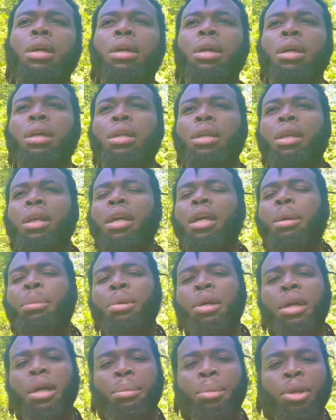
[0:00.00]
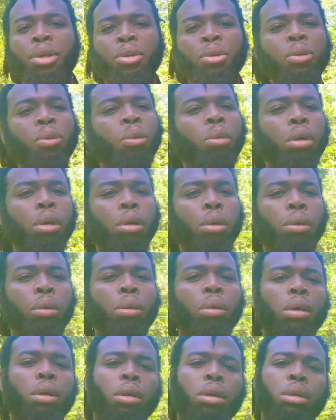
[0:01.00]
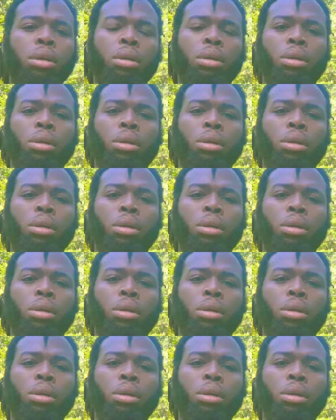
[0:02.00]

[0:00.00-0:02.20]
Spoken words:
in the upcoming New World Order.